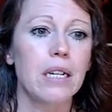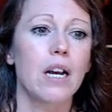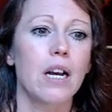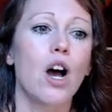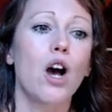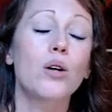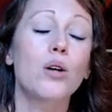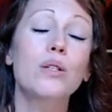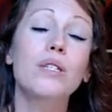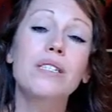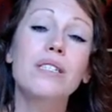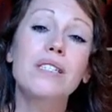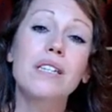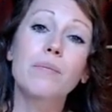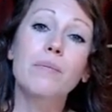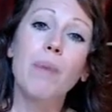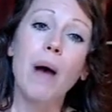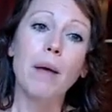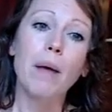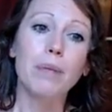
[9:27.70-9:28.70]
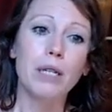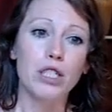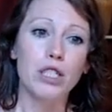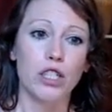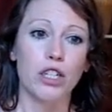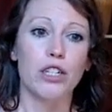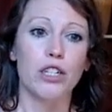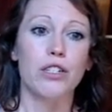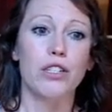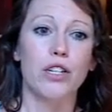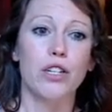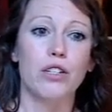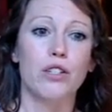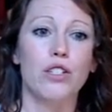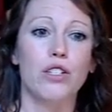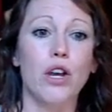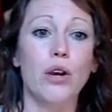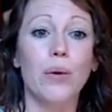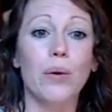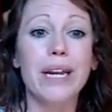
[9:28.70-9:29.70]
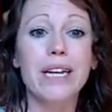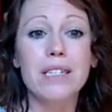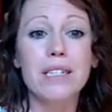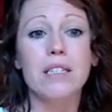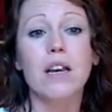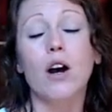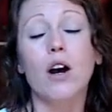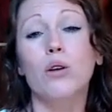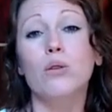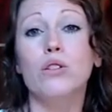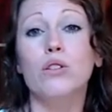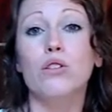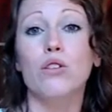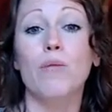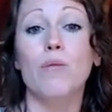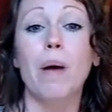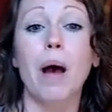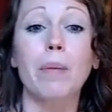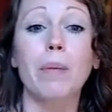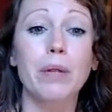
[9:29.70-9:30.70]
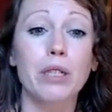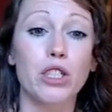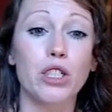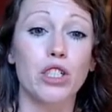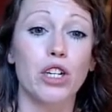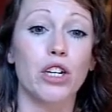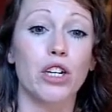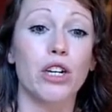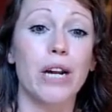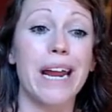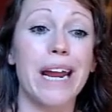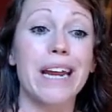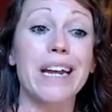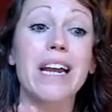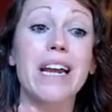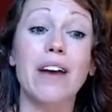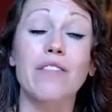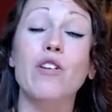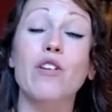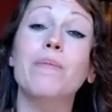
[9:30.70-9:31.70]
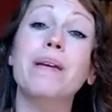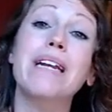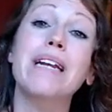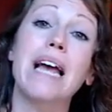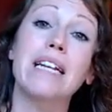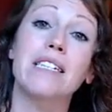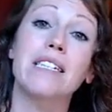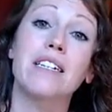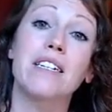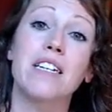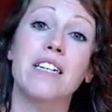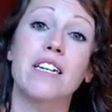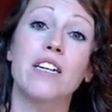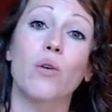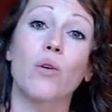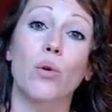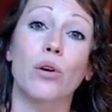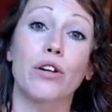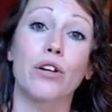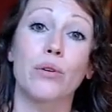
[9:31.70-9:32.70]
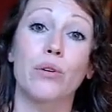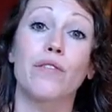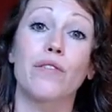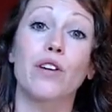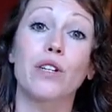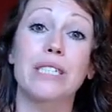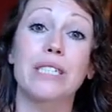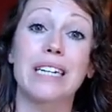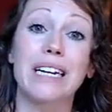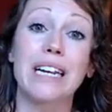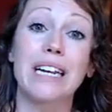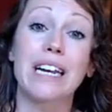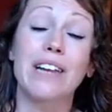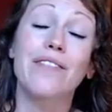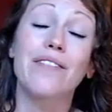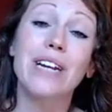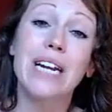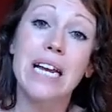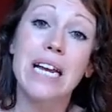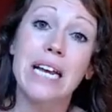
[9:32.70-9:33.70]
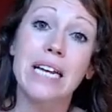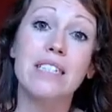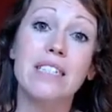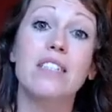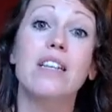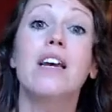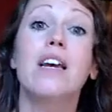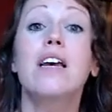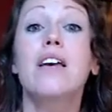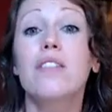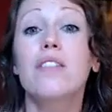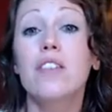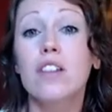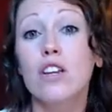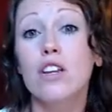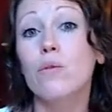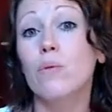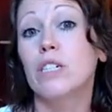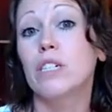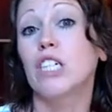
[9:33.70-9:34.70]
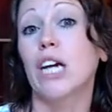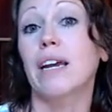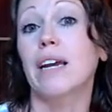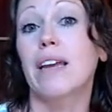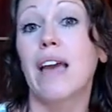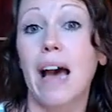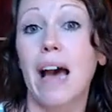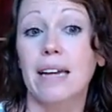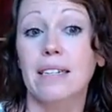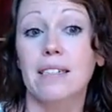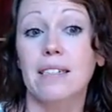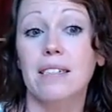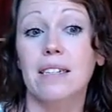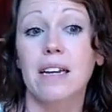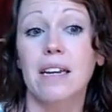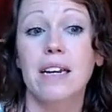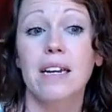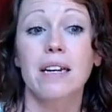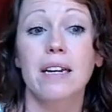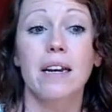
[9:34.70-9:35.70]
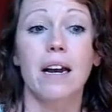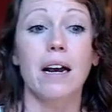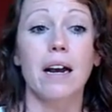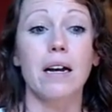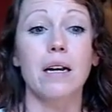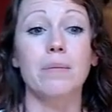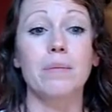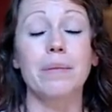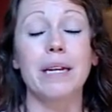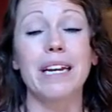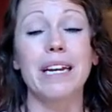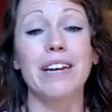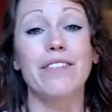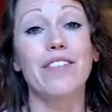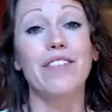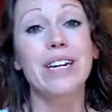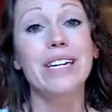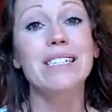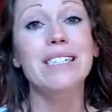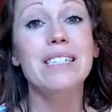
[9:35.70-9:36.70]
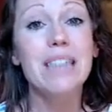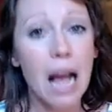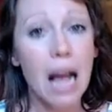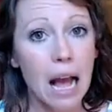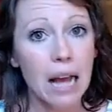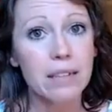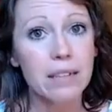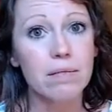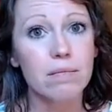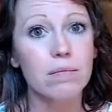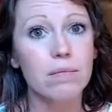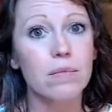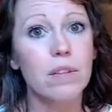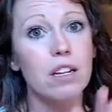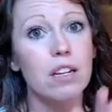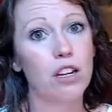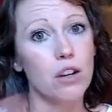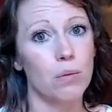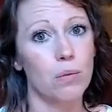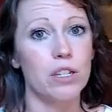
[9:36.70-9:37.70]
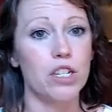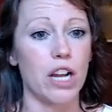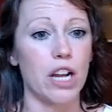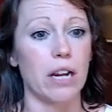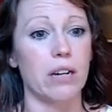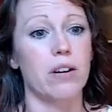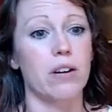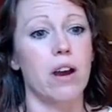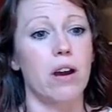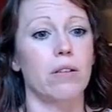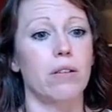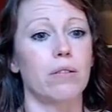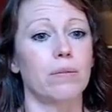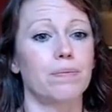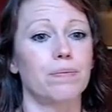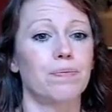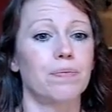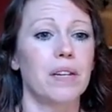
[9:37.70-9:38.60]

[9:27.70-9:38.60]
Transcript: Hosts and publishers. So is the host or the publisher a government entity or university? If it is, then you would check yes. If it is not, then you would check no.